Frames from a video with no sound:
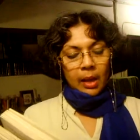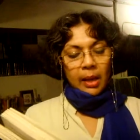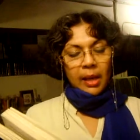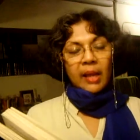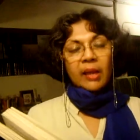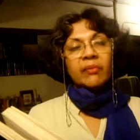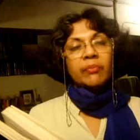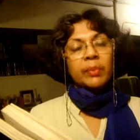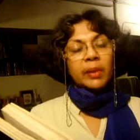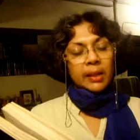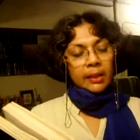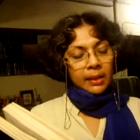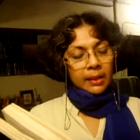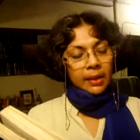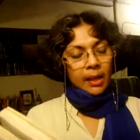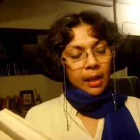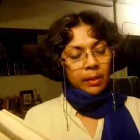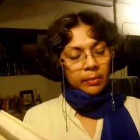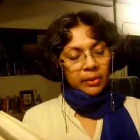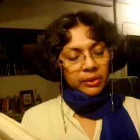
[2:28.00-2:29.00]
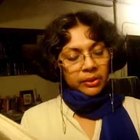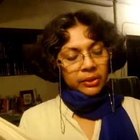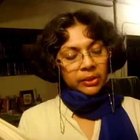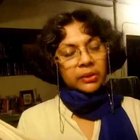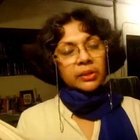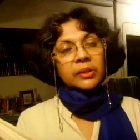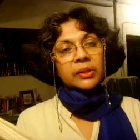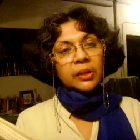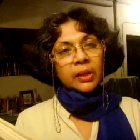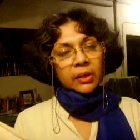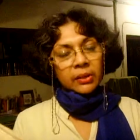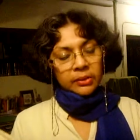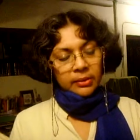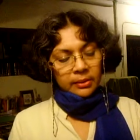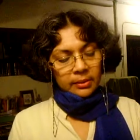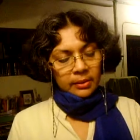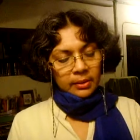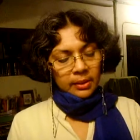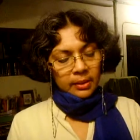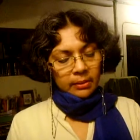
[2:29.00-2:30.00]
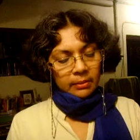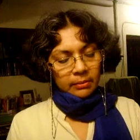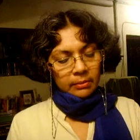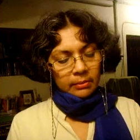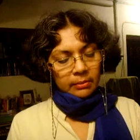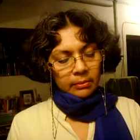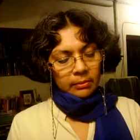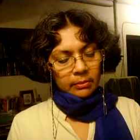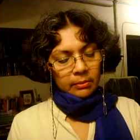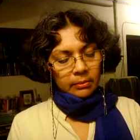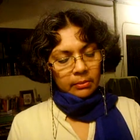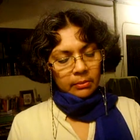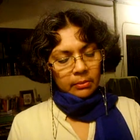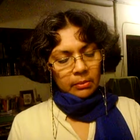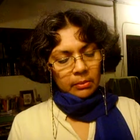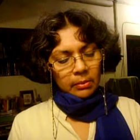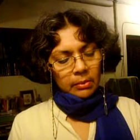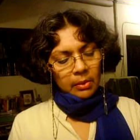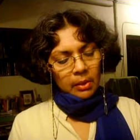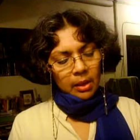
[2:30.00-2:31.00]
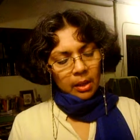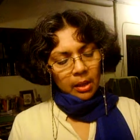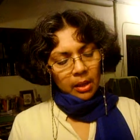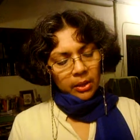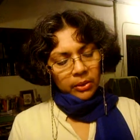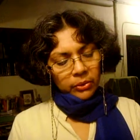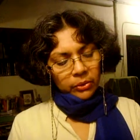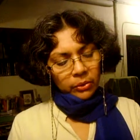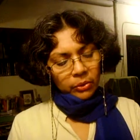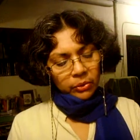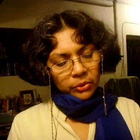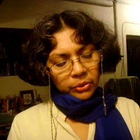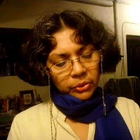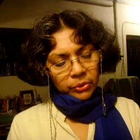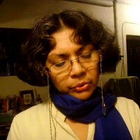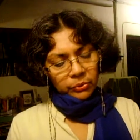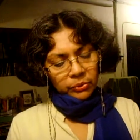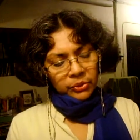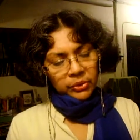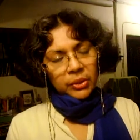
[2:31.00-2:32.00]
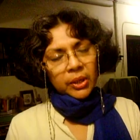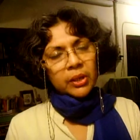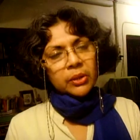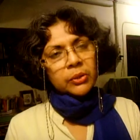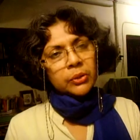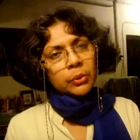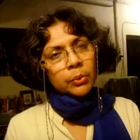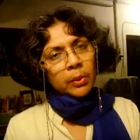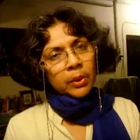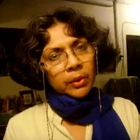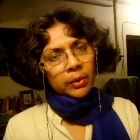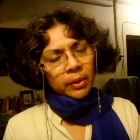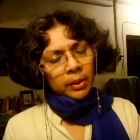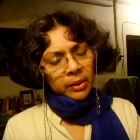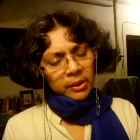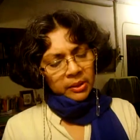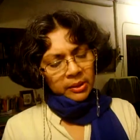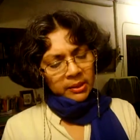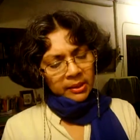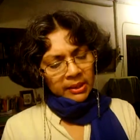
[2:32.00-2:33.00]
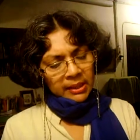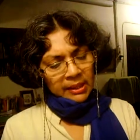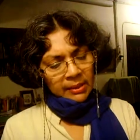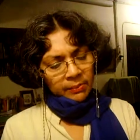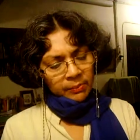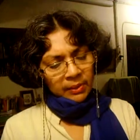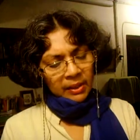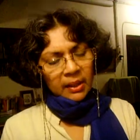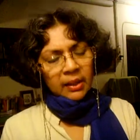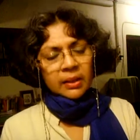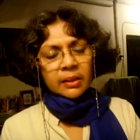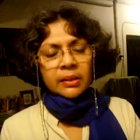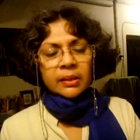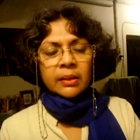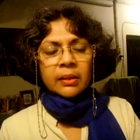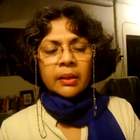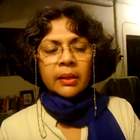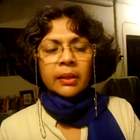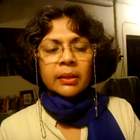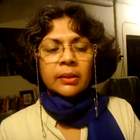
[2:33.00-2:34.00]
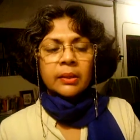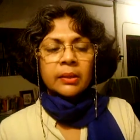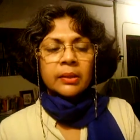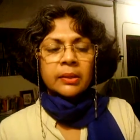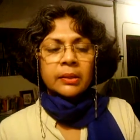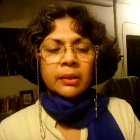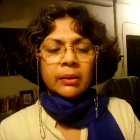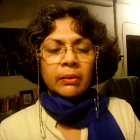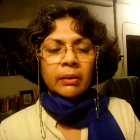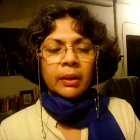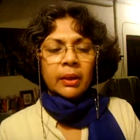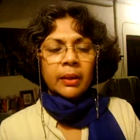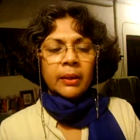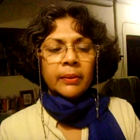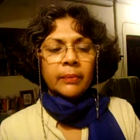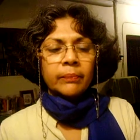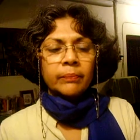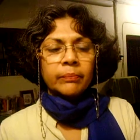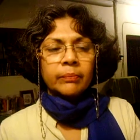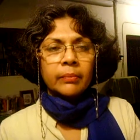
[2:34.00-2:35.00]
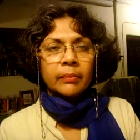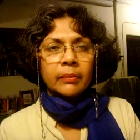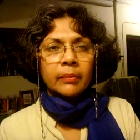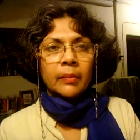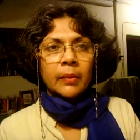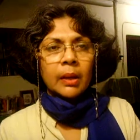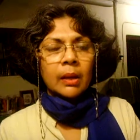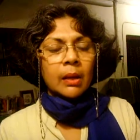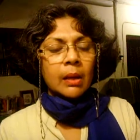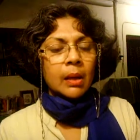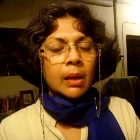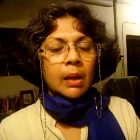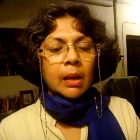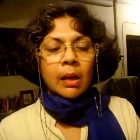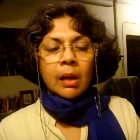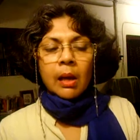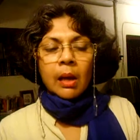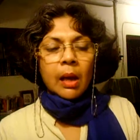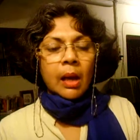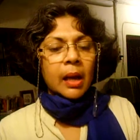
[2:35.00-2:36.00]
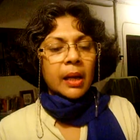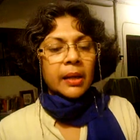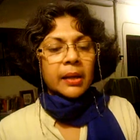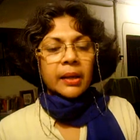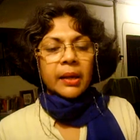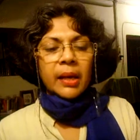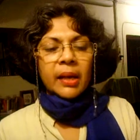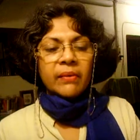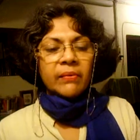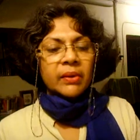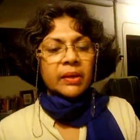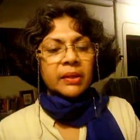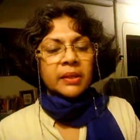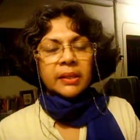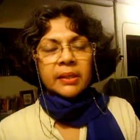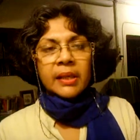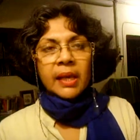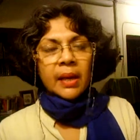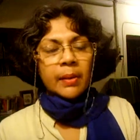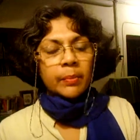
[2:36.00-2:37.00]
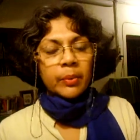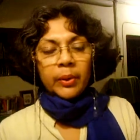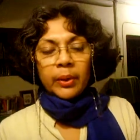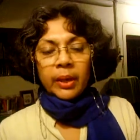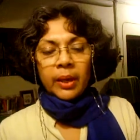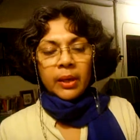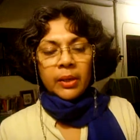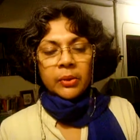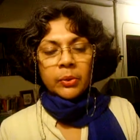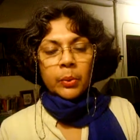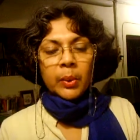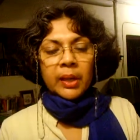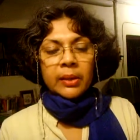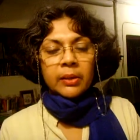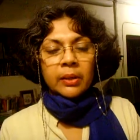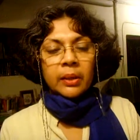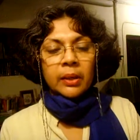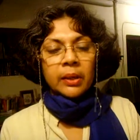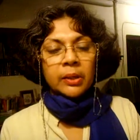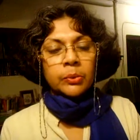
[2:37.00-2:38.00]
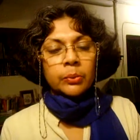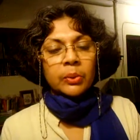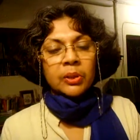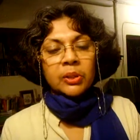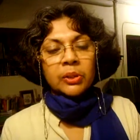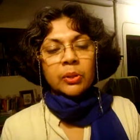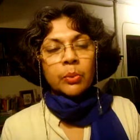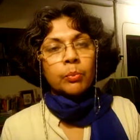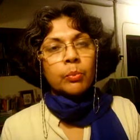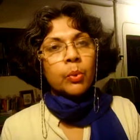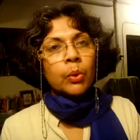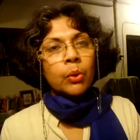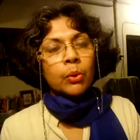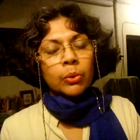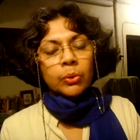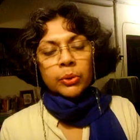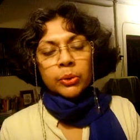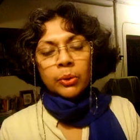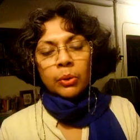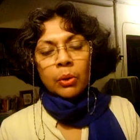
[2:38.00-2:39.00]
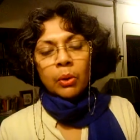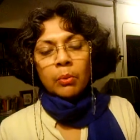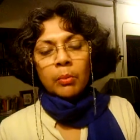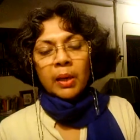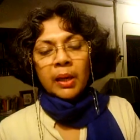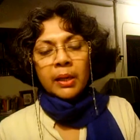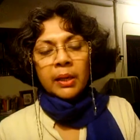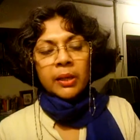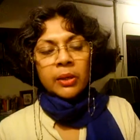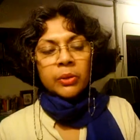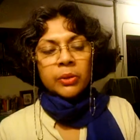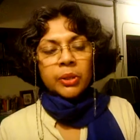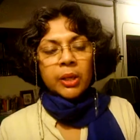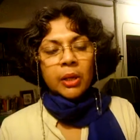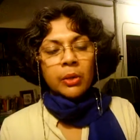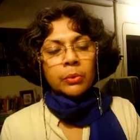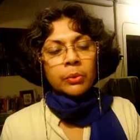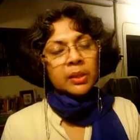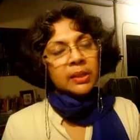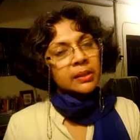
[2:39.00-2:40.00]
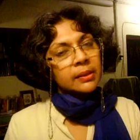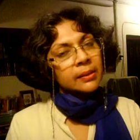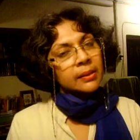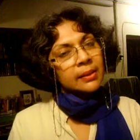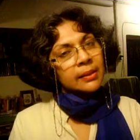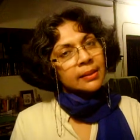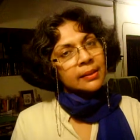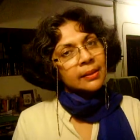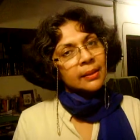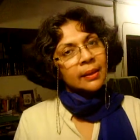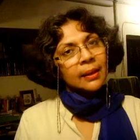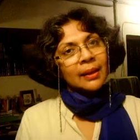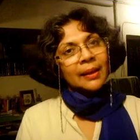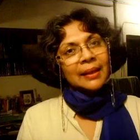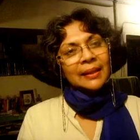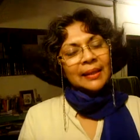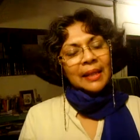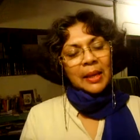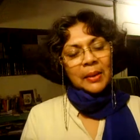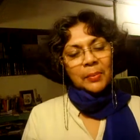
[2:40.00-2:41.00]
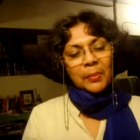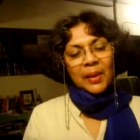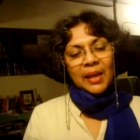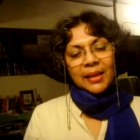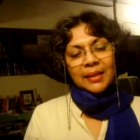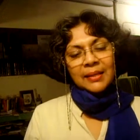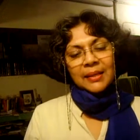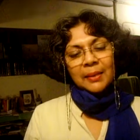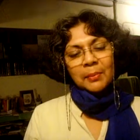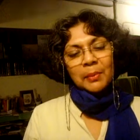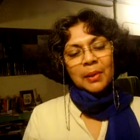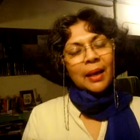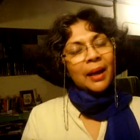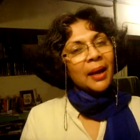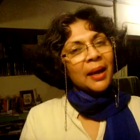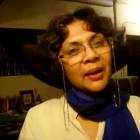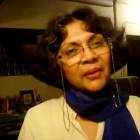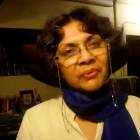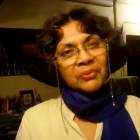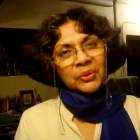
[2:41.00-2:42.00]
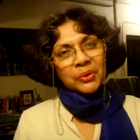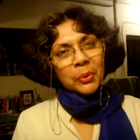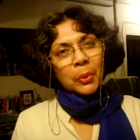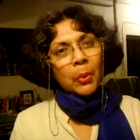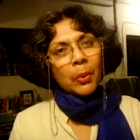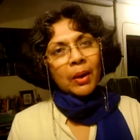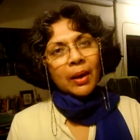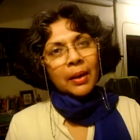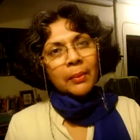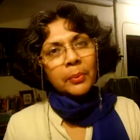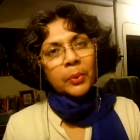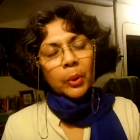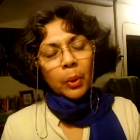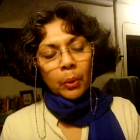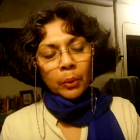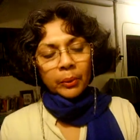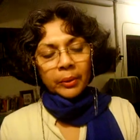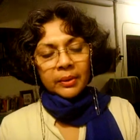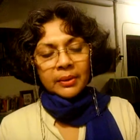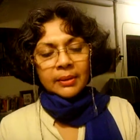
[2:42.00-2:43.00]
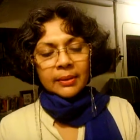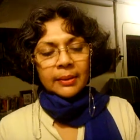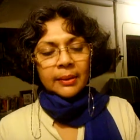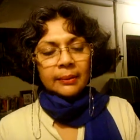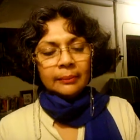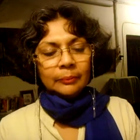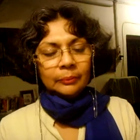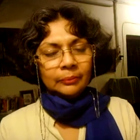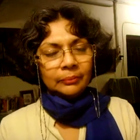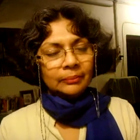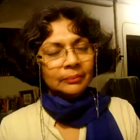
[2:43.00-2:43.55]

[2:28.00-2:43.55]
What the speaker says: I have been an amateur, certainly. I thought you said you were a tea planter in the Terai. I never did apprehend whether it was the port or my ingenuousness that made him laugh so uproariously.